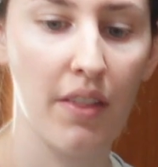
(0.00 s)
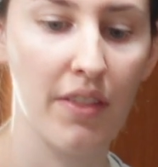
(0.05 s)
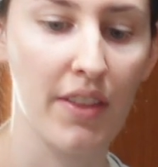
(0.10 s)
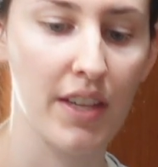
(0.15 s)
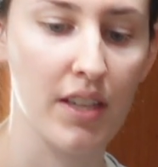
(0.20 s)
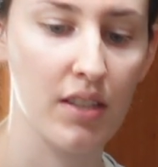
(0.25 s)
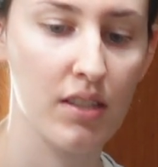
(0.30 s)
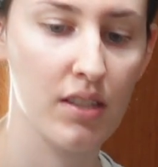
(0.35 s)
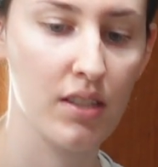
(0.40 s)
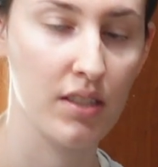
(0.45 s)

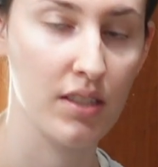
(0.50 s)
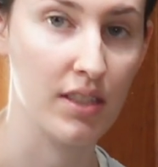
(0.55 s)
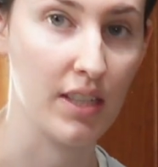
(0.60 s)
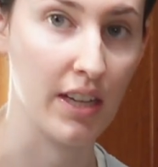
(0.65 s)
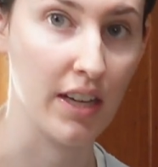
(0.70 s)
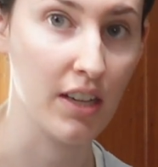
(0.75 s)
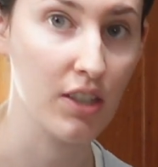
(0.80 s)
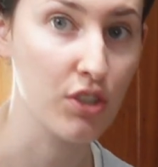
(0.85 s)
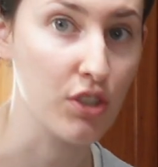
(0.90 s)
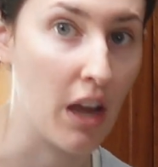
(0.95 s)
this
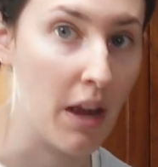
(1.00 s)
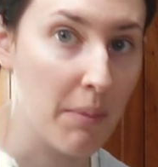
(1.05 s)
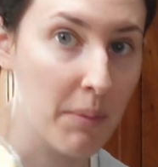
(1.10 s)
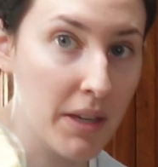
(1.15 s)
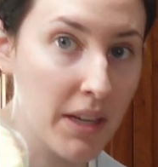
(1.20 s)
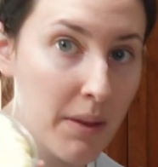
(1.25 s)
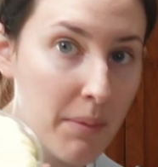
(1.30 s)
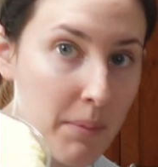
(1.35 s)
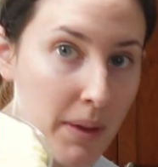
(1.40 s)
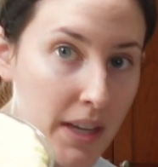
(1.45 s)
dish. I
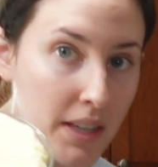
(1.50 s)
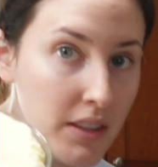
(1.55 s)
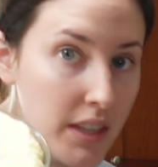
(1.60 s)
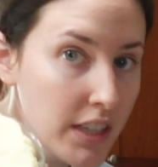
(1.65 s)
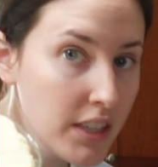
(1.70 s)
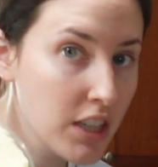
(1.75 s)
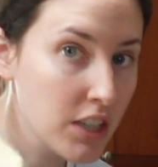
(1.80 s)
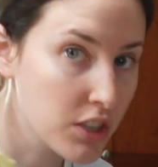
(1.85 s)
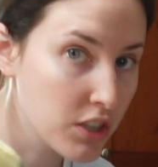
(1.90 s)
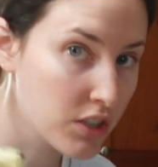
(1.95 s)
mean, it made
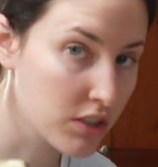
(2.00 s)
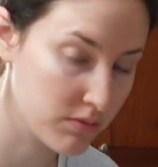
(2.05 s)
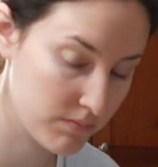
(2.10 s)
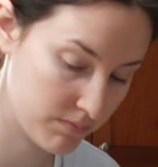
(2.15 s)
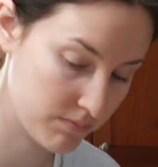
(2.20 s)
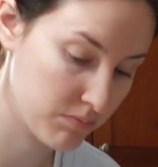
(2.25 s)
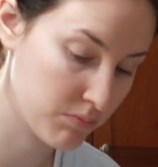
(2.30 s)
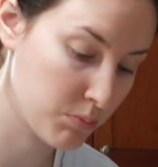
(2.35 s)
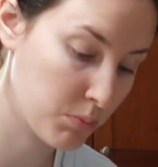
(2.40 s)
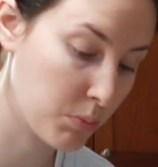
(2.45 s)
like a
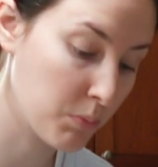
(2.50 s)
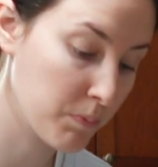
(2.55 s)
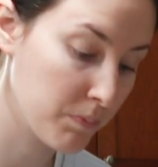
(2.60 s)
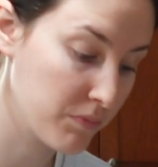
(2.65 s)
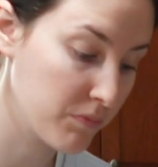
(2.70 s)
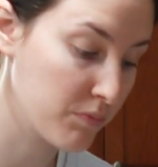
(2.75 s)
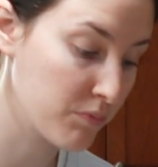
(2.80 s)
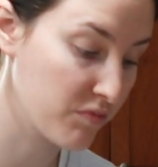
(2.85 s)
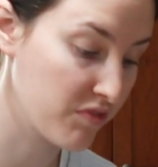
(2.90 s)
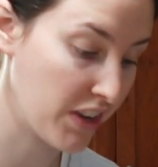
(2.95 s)

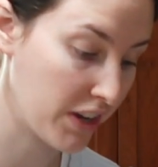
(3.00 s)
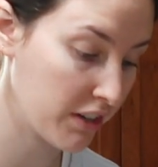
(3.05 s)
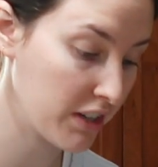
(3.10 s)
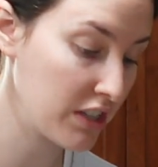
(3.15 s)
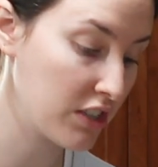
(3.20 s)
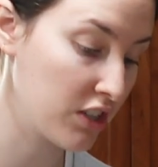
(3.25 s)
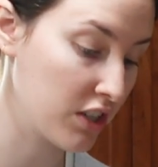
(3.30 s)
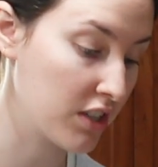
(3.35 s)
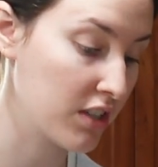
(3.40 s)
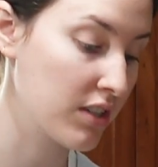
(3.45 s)

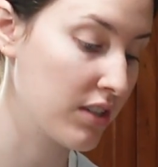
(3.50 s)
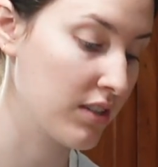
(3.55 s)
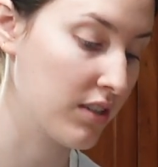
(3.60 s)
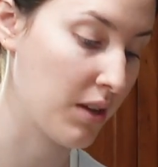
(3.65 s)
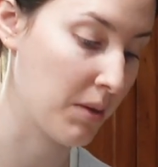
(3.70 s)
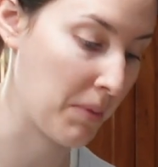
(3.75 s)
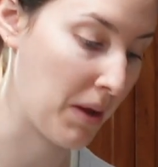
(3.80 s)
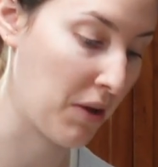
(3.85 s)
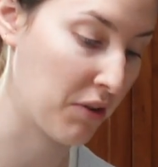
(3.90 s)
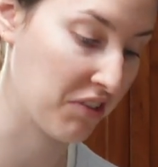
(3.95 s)
very good
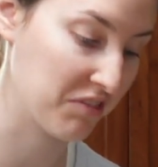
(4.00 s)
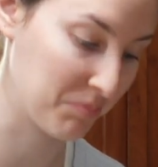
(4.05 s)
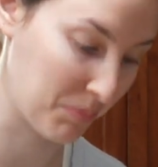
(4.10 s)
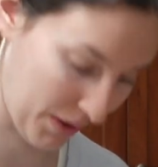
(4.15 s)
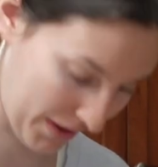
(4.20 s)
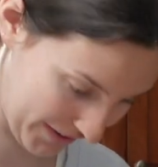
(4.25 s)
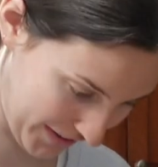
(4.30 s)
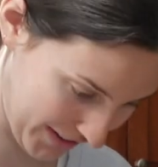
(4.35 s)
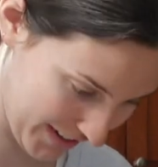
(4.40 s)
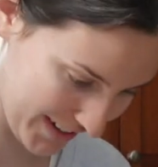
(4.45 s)
amount of
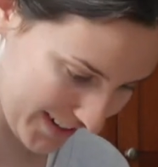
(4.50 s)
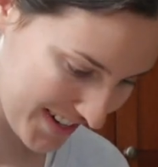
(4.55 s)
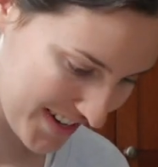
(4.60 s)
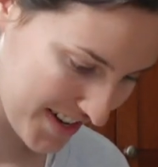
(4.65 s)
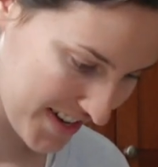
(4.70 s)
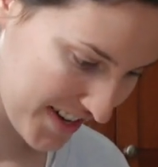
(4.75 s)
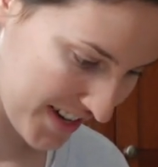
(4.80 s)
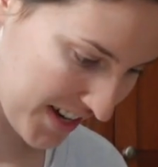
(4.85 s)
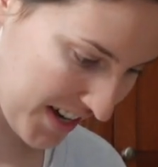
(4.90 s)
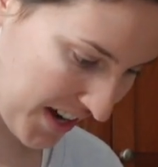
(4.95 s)
butter.
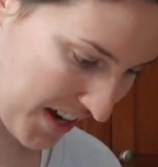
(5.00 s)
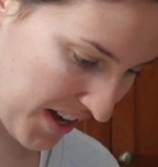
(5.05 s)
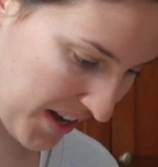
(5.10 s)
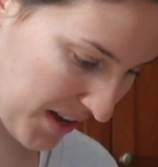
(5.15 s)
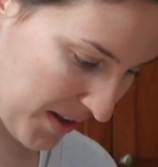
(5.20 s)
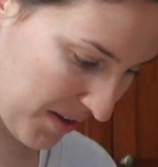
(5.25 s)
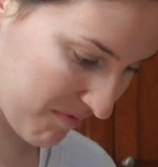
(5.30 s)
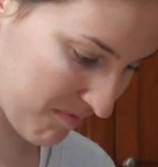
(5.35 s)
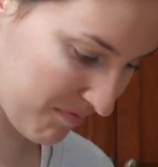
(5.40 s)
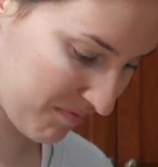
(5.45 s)

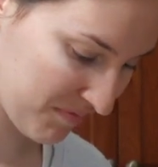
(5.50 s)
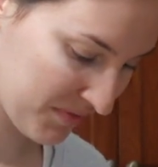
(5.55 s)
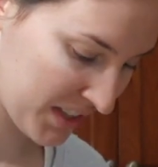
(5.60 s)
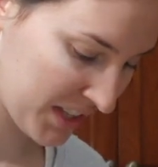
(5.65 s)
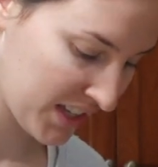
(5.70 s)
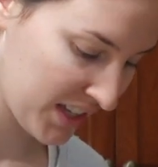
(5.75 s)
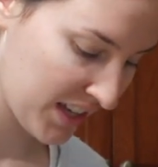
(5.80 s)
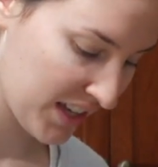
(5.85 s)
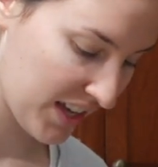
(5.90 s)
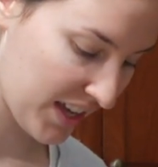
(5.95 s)
Um,
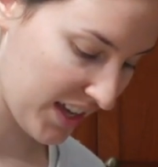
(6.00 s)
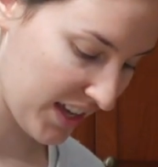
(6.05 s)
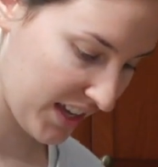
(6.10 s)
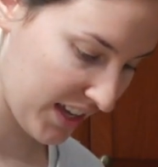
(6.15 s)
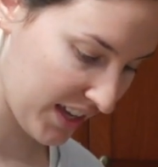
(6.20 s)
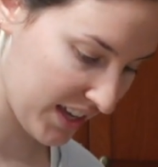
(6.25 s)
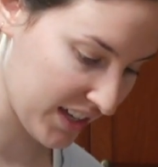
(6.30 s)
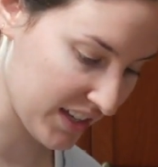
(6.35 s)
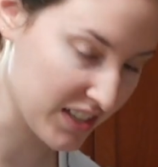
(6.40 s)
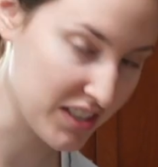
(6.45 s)

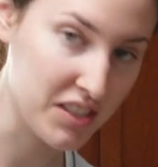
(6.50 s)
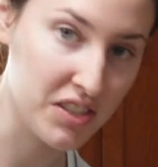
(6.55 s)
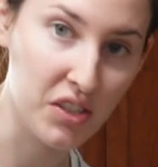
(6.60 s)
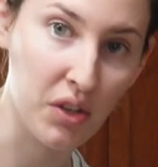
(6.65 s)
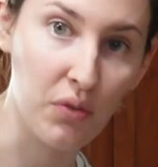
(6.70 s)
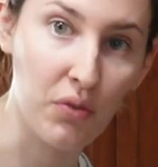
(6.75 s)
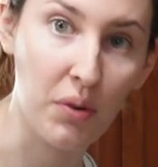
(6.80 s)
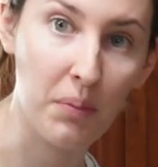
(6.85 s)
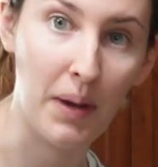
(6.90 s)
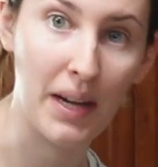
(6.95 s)
and
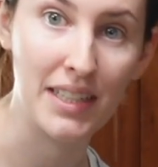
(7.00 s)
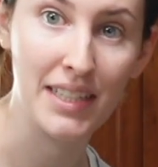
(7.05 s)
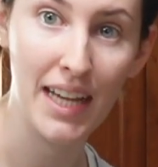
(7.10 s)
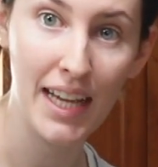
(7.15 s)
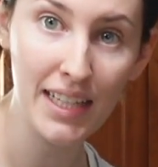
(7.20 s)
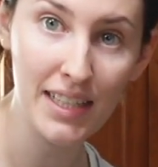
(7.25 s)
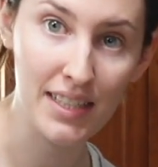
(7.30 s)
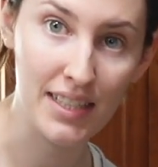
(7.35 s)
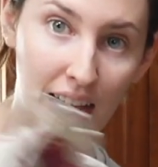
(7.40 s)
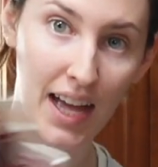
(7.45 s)
so for my
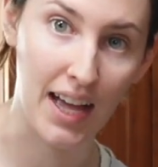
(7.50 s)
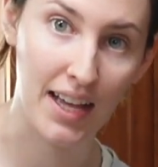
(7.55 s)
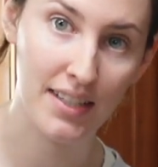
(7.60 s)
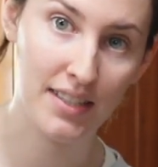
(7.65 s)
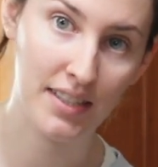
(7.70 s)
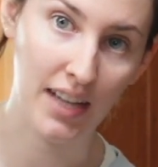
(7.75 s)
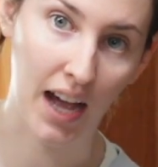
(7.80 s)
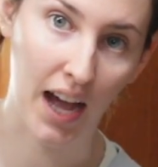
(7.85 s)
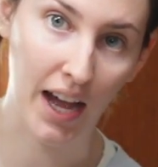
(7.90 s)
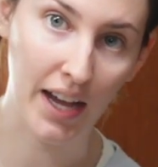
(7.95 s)
taste
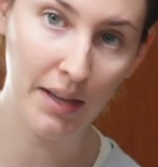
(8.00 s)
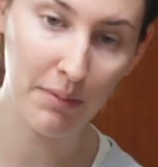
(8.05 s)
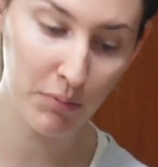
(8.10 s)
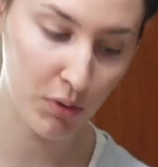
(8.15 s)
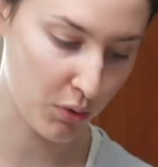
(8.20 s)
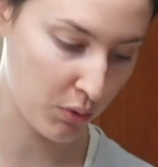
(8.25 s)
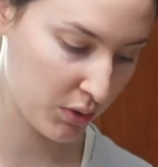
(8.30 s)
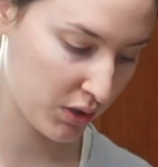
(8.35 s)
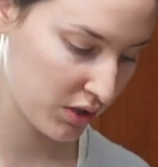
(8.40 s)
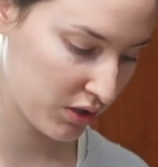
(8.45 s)
test, I
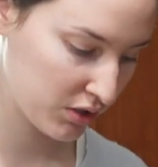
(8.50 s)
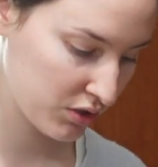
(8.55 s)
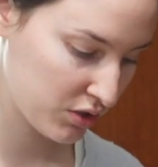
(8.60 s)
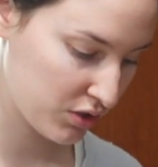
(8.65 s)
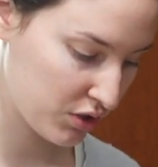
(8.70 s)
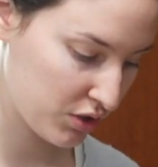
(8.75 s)
am going